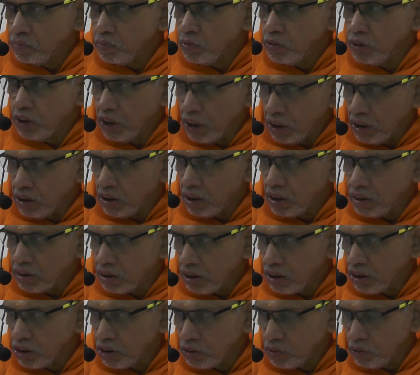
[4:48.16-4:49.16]
Jayendra
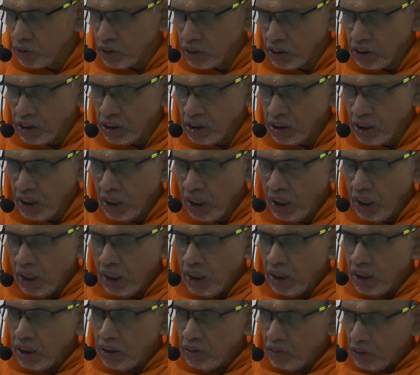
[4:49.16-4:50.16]
Saraswati,
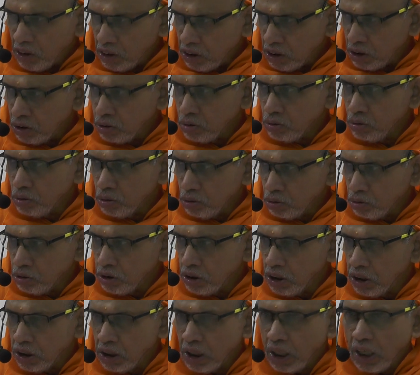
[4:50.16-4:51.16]
he wanted to go to
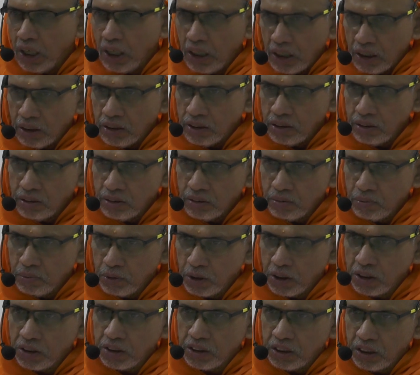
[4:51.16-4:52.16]
China
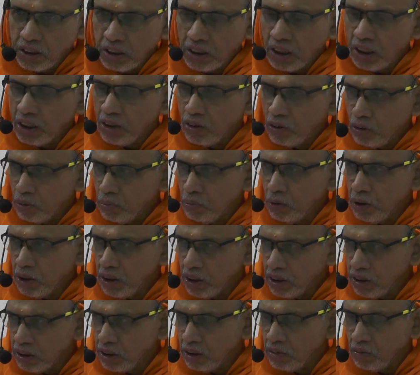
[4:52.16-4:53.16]
because China government
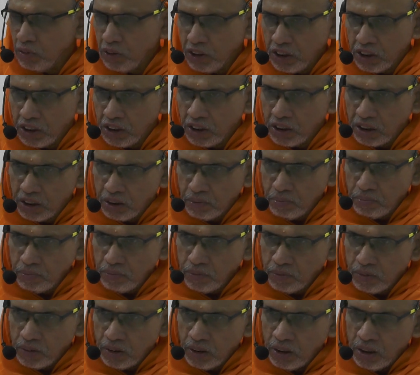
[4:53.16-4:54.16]
has invited him,
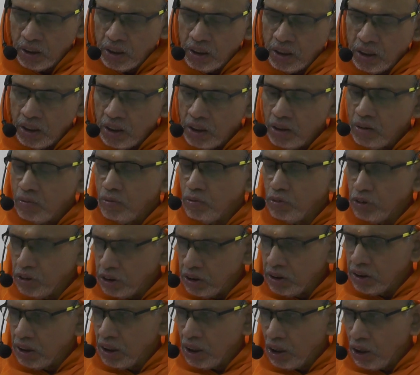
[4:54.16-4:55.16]
which
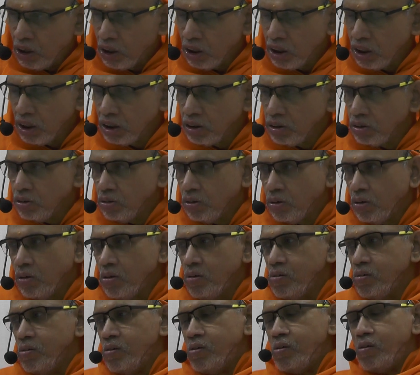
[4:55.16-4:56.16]
is an honor,
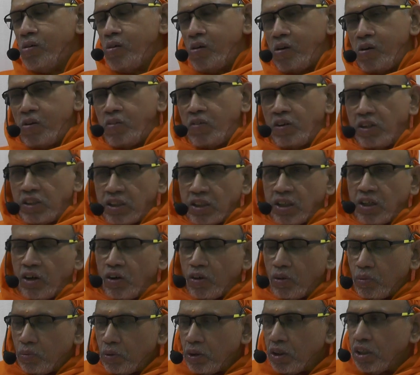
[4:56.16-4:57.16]
When the
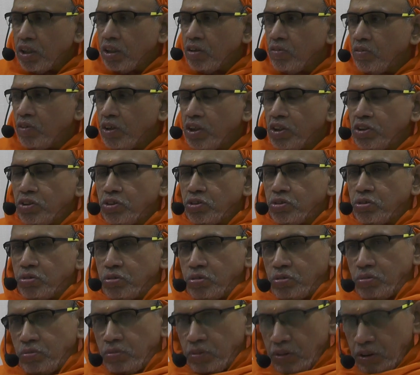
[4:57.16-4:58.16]
government invites
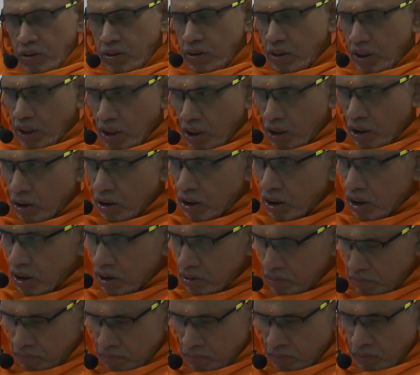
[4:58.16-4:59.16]
you, it's an honor.
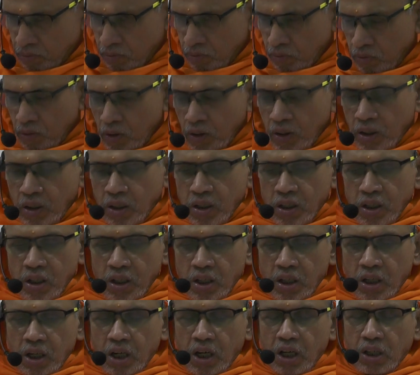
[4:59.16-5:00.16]

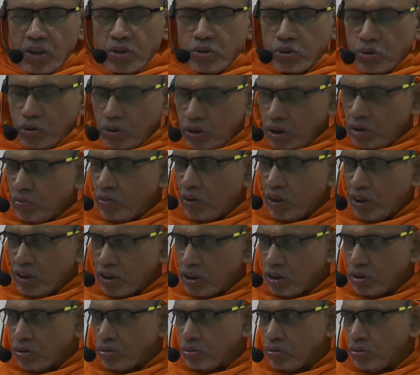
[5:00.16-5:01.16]
And so he
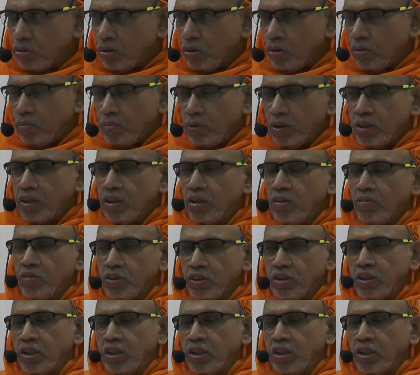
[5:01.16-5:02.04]
wanted to go, but there was